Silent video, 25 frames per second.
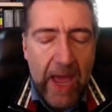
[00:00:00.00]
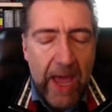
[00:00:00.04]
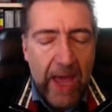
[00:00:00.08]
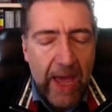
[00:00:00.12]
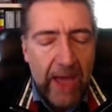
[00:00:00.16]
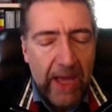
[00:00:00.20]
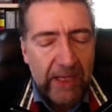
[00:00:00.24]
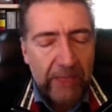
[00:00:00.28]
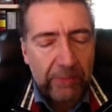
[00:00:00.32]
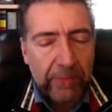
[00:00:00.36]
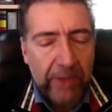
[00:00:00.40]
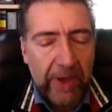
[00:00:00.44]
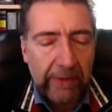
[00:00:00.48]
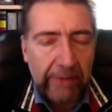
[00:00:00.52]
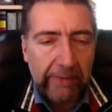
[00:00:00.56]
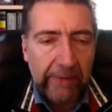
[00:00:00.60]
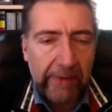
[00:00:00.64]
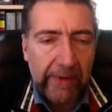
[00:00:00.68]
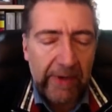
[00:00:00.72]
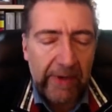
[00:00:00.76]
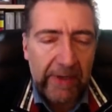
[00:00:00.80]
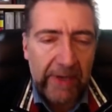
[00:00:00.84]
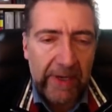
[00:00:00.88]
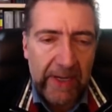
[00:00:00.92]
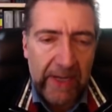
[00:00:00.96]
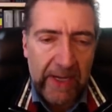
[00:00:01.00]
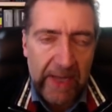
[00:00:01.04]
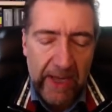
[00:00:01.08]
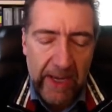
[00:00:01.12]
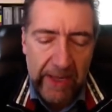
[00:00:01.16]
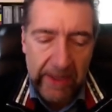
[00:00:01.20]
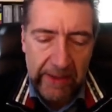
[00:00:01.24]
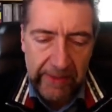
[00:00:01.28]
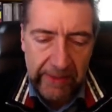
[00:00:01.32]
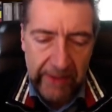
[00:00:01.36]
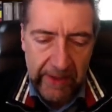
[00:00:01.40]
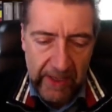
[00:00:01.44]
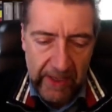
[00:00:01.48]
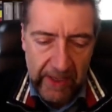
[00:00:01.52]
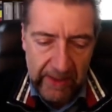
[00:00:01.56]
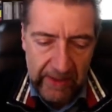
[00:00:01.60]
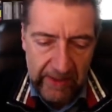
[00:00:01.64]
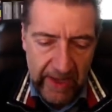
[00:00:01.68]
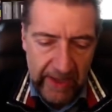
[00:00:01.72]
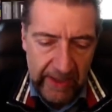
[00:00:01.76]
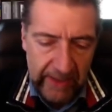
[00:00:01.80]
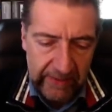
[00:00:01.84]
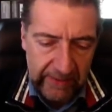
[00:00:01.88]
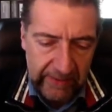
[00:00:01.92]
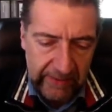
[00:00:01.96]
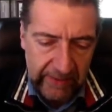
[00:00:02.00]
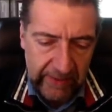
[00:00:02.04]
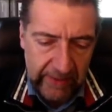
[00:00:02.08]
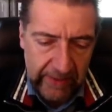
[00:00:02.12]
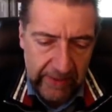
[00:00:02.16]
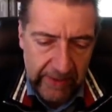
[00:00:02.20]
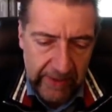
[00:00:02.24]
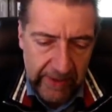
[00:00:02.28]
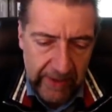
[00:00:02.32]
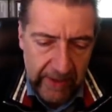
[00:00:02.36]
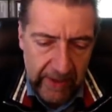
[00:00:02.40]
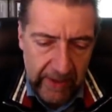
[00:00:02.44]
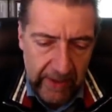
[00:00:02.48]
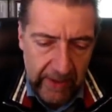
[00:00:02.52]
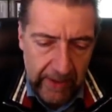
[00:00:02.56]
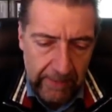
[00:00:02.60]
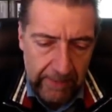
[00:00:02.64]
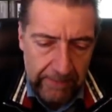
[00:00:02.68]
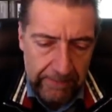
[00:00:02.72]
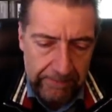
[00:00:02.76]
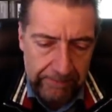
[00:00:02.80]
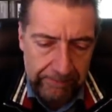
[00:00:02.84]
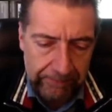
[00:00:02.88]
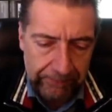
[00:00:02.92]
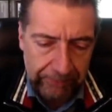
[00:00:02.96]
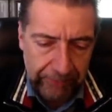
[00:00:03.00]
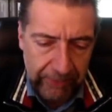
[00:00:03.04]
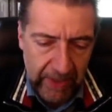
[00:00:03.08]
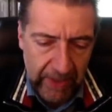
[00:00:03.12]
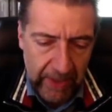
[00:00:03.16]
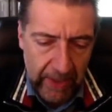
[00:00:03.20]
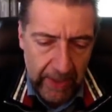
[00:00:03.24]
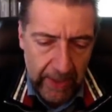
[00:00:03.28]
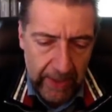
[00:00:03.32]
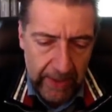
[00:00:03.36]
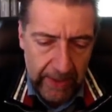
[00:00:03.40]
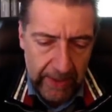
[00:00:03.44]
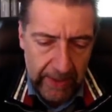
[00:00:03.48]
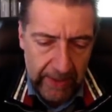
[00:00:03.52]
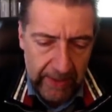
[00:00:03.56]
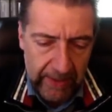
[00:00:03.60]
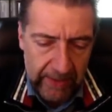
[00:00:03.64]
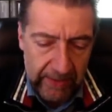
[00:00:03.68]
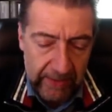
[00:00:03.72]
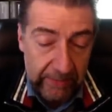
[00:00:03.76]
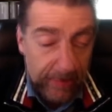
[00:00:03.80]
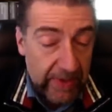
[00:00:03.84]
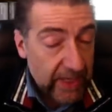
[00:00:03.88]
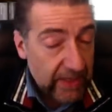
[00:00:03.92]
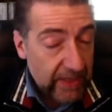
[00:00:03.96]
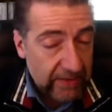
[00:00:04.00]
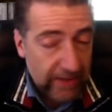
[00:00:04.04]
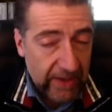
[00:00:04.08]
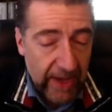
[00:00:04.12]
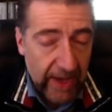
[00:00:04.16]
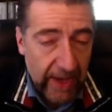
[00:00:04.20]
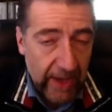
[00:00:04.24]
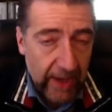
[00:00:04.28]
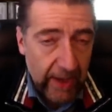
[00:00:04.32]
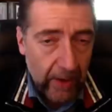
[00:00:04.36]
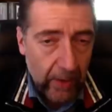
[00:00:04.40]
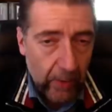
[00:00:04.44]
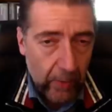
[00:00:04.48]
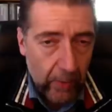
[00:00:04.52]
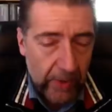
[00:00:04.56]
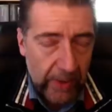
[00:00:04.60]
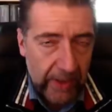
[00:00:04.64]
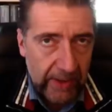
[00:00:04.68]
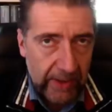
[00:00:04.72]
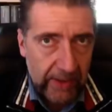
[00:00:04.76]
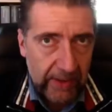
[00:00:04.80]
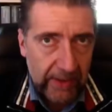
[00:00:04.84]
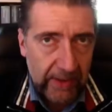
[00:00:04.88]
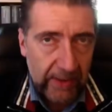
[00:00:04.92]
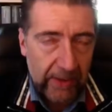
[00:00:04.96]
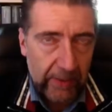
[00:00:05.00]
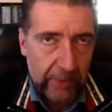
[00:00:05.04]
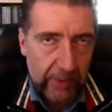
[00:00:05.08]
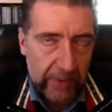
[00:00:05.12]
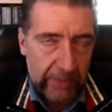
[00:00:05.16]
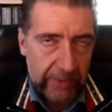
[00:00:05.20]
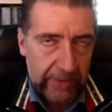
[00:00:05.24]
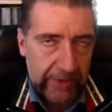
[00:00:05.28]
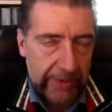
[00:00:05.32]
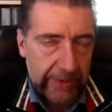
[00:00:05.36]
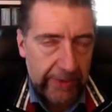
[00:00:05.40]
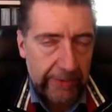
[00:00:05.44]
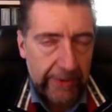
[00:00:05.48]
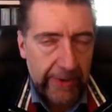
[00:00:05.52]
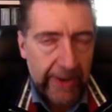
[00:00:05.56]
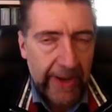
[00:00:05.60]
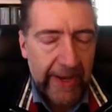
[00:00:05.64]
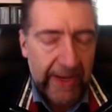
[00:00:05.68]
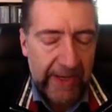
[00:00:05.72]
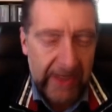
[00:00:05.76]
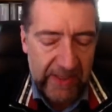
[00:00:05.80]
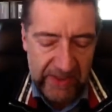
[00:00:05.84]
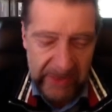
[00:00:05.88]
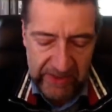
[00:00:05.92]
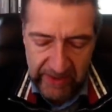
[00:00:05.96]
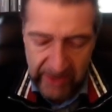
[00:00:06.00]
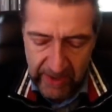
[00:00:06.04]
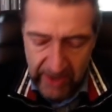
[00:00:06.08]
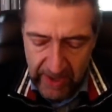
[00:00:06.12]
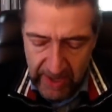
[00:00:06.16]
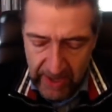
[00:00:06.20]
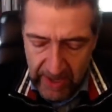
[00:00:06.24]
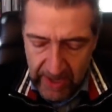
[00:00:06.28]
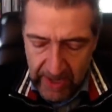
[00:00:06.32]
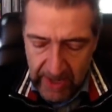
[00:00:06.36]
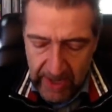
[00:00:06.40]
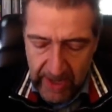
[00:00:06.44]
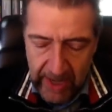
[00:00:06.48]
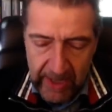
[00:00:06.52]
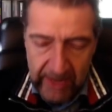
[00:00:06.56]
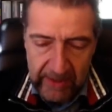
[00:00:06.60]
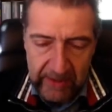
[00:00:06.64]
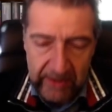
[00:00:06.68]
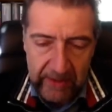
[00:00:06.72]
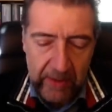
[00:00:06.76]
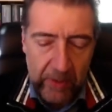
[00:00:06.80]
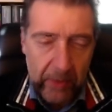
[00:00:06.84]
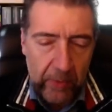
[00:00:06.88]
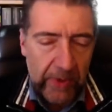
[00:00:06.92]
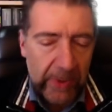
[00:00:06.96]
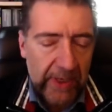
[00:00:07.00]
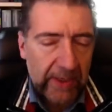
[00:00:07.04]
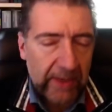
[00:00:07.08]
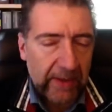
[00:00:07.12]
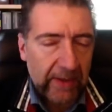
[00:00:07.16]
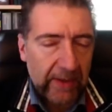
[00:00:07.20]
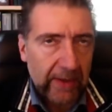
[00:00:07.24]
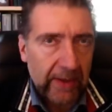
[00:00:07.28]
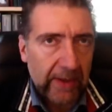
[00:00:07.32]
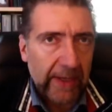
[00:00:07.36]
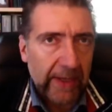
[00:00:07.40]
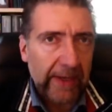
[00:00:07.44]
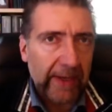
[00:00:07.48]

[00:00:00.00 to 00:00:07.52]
And parallelly, I think that the media will be arised and will